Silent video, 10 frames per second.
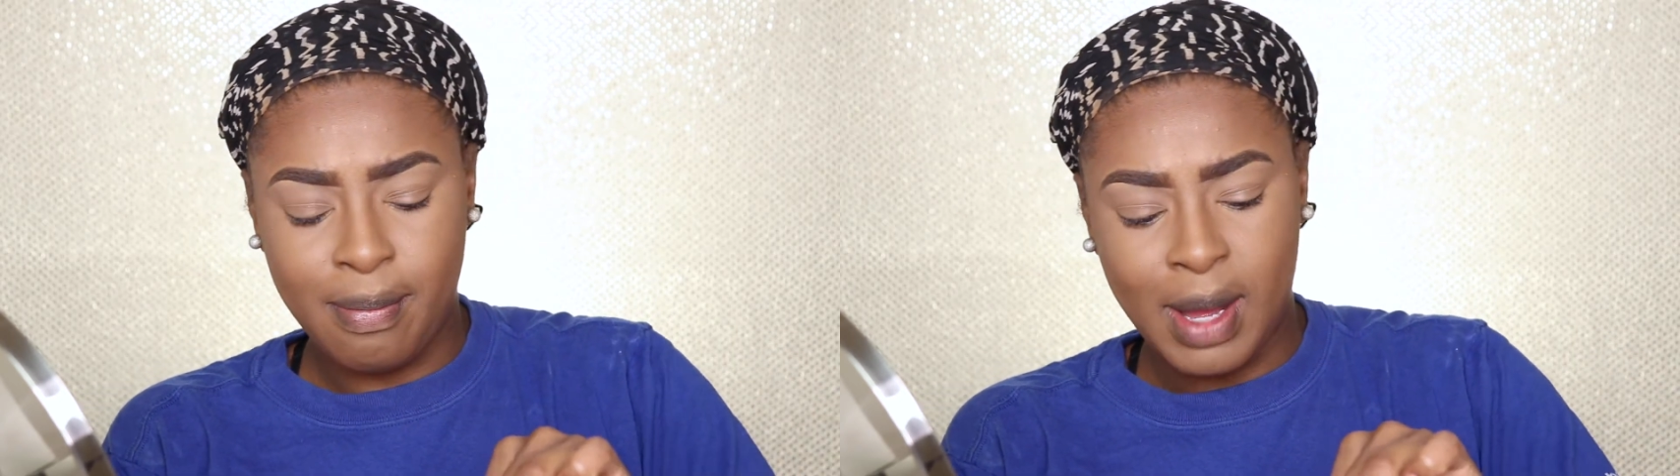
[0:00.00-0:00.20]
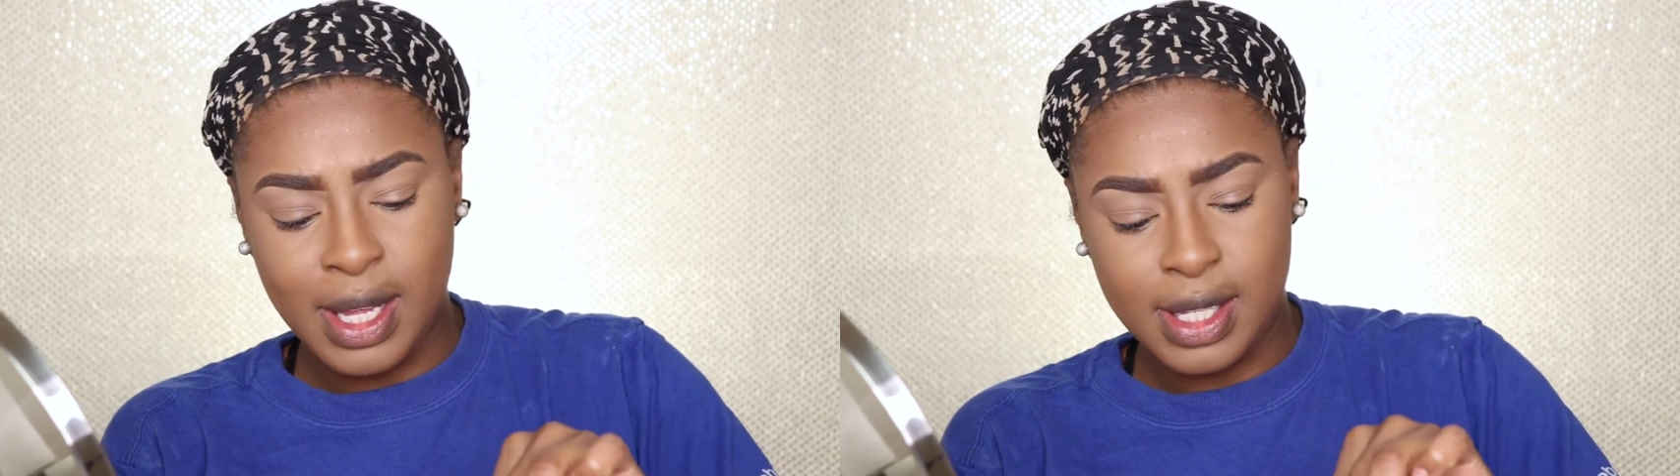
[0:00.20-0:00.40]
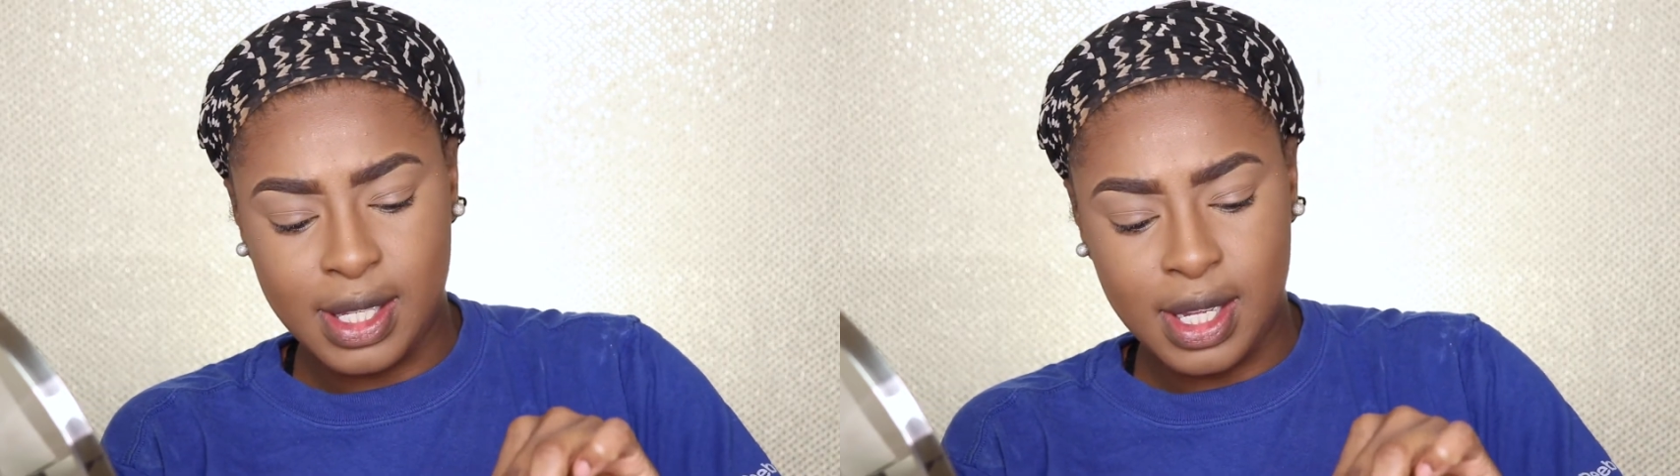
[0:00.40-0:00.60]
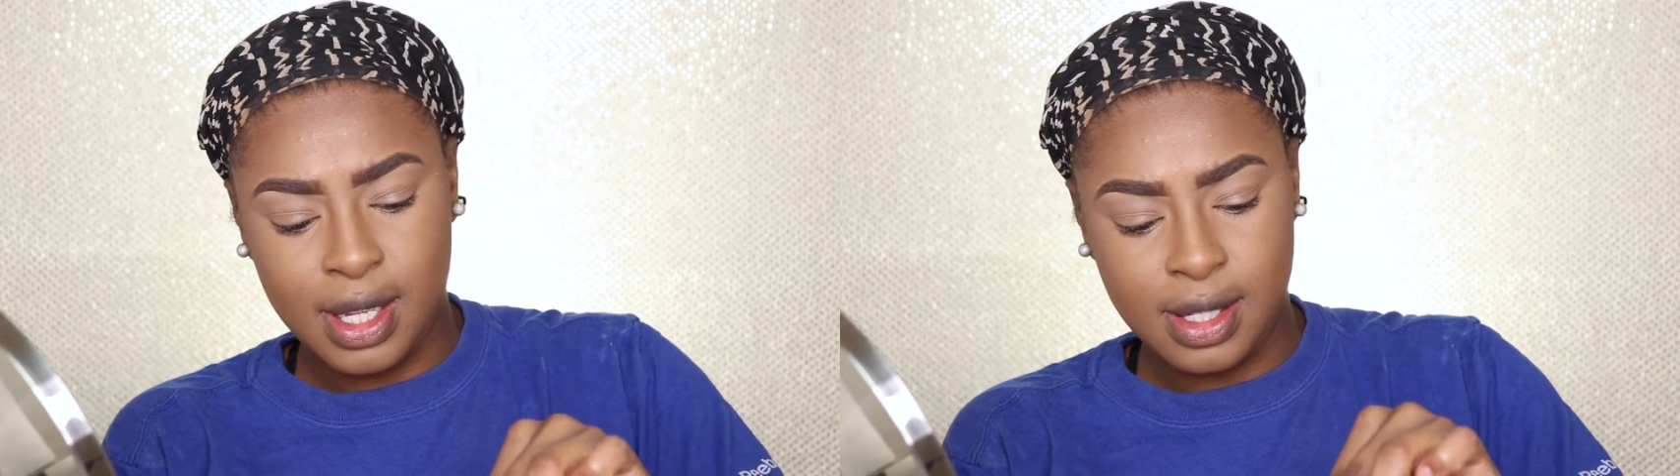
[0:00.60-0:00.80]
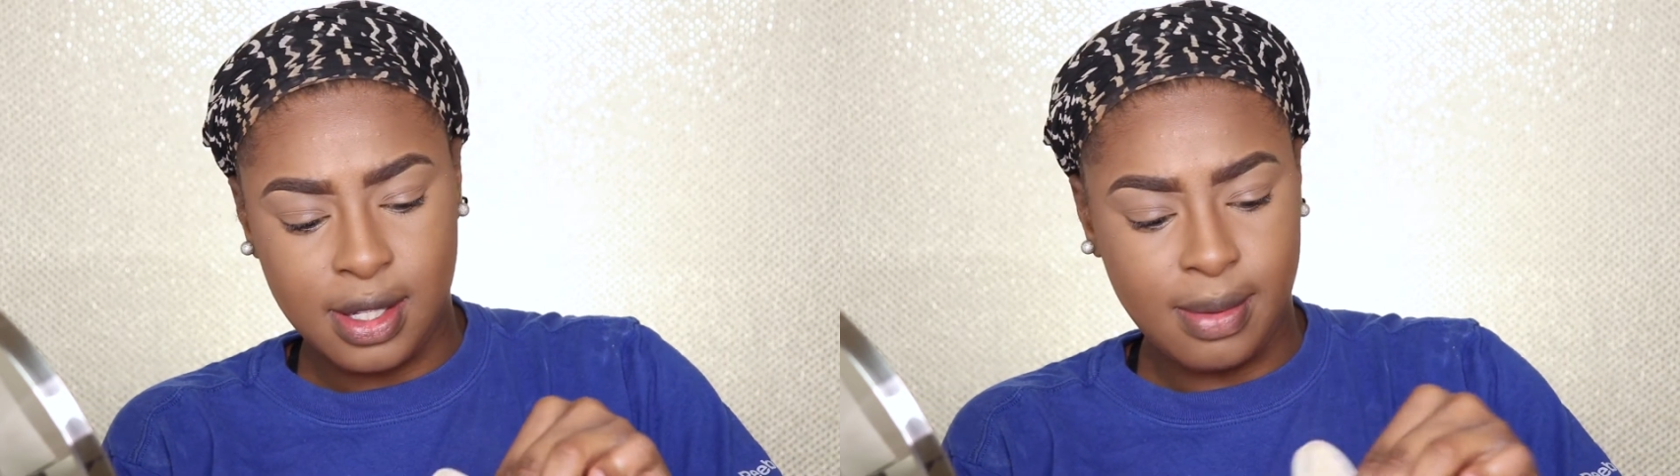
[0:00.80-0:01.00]
my
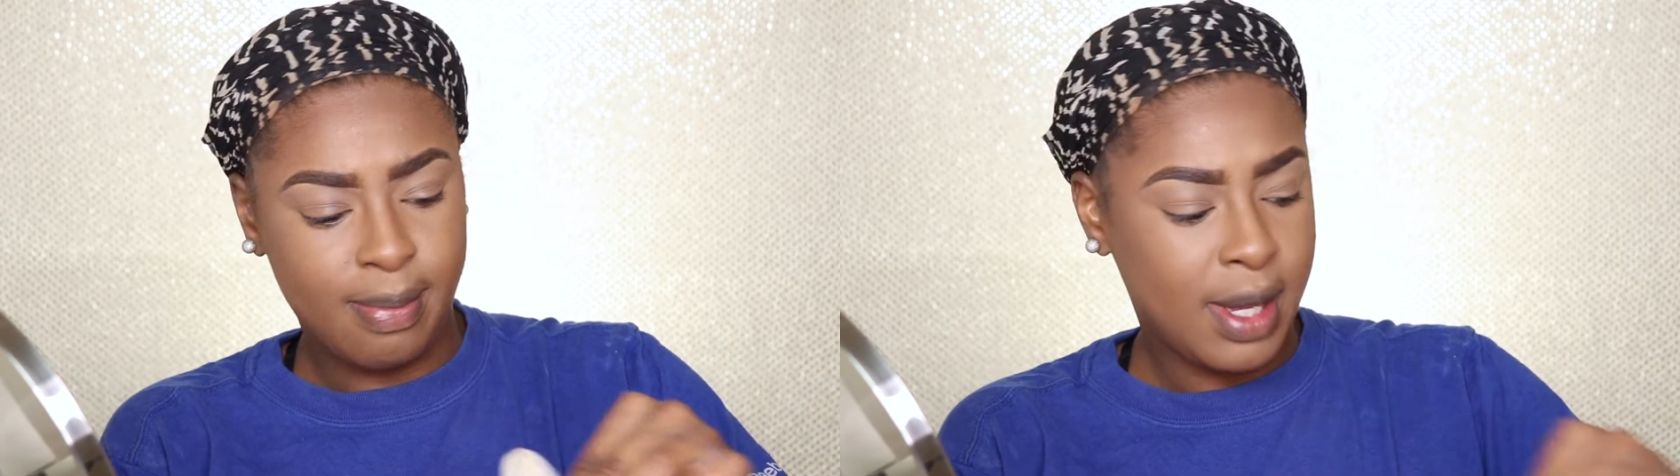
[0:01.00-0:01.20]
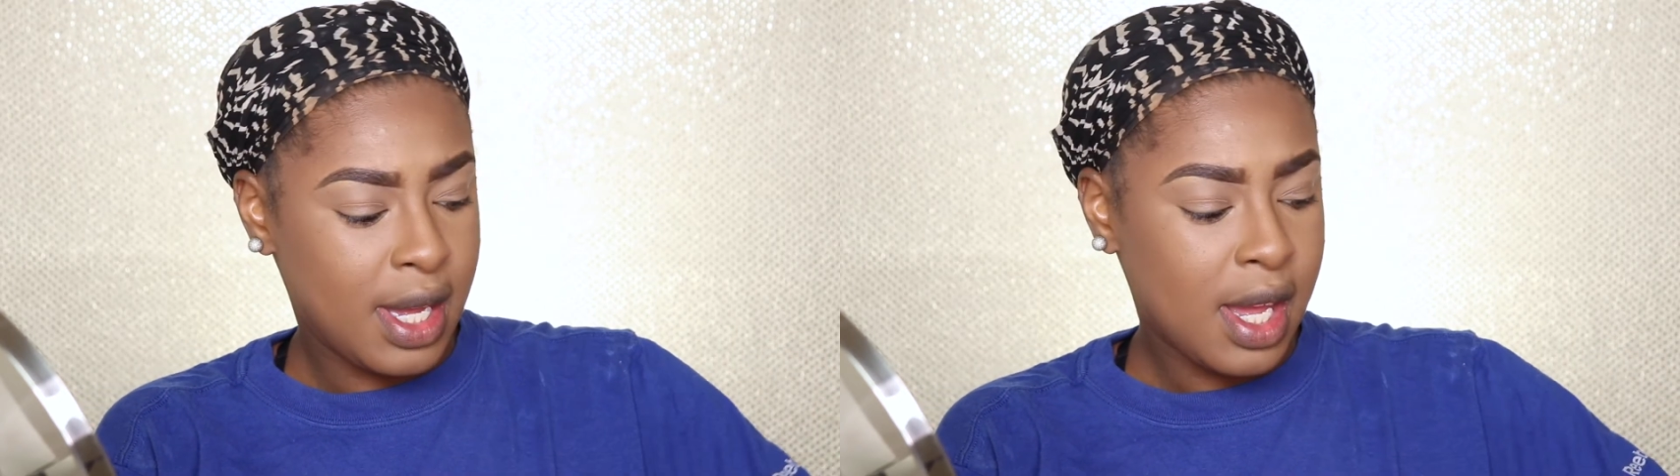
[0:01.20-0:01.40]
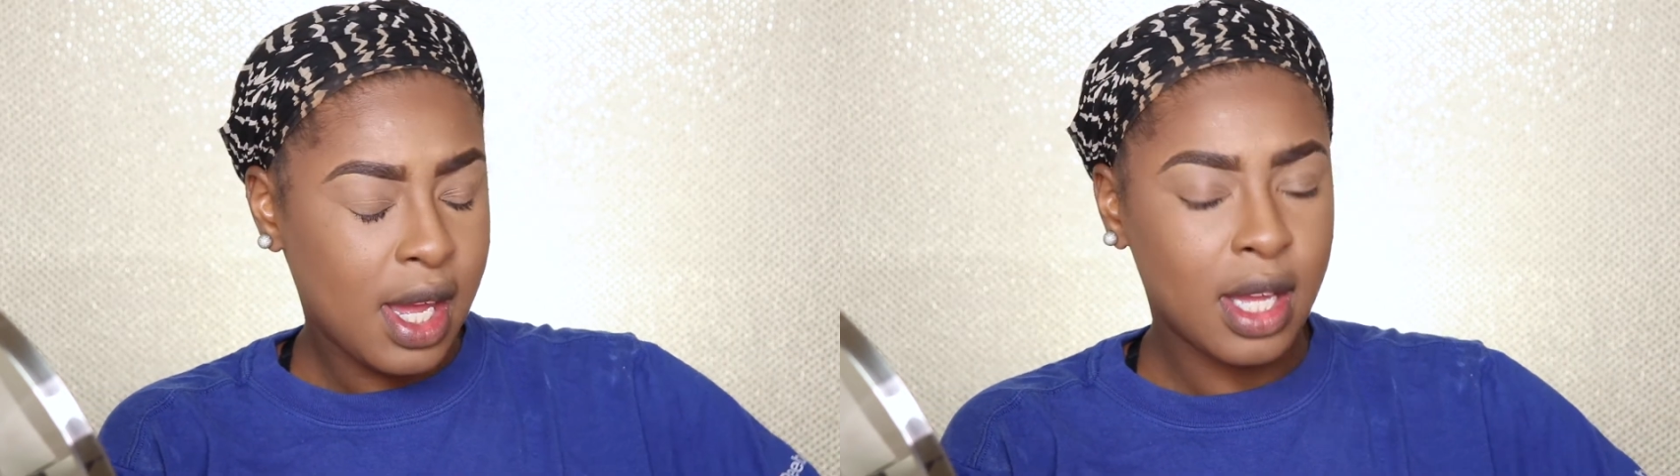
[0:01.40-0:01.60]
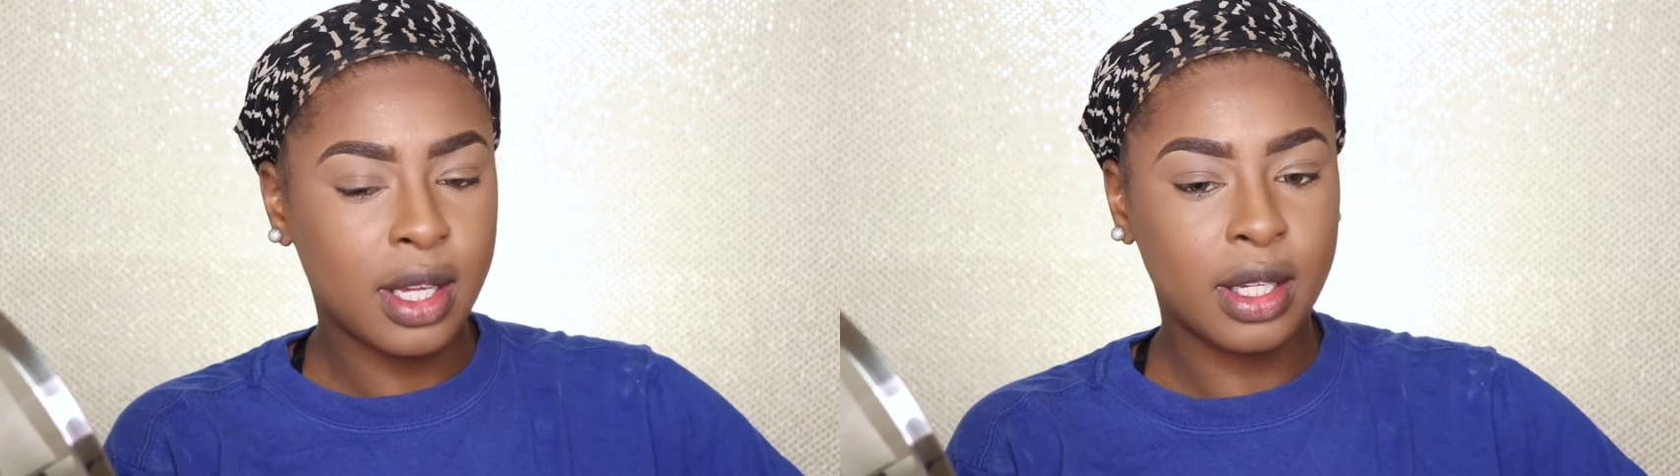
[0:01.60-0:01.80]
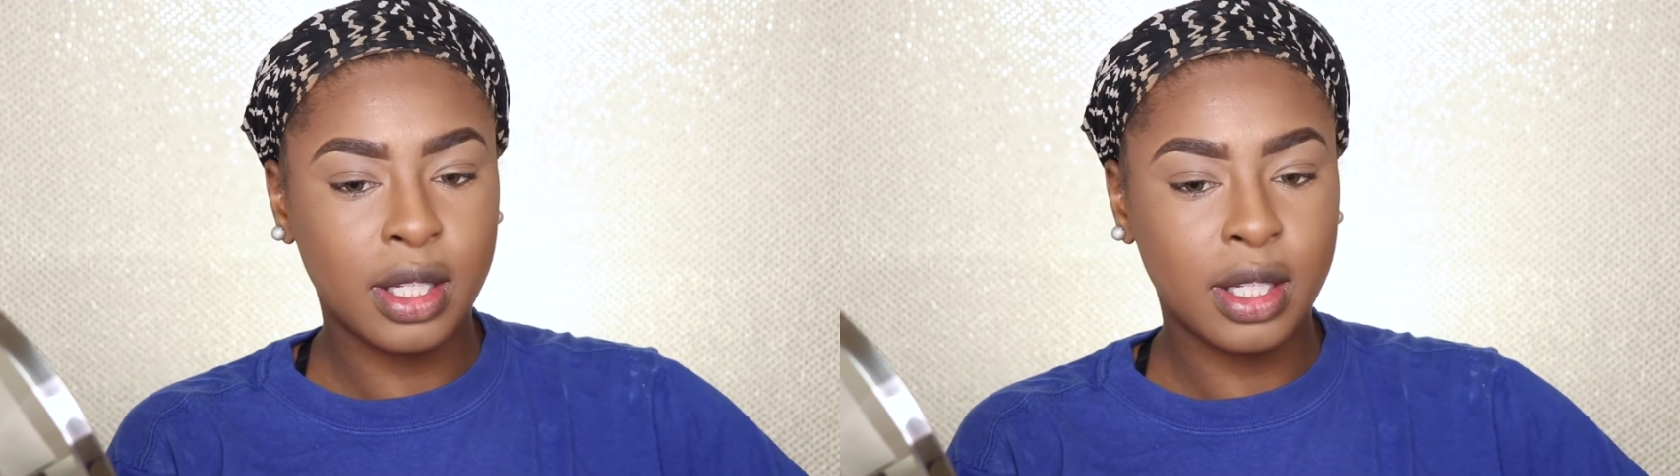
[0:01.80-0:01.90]
skin to be